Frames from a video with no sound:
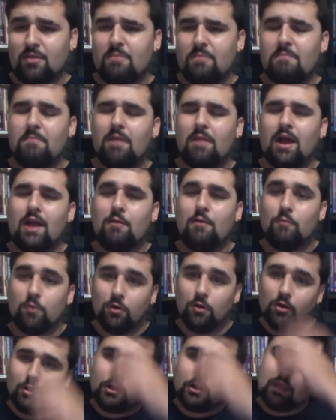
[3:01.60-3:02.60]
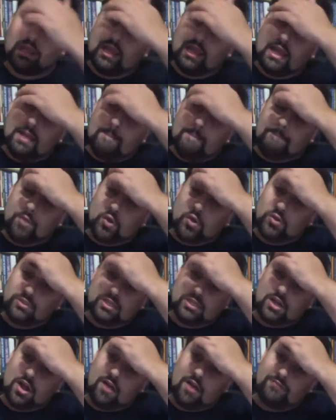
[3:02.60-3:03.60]
my word,
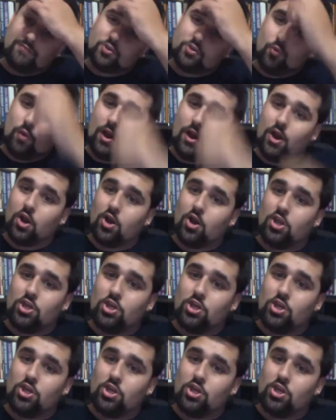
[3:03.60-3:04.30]
pulls it off to where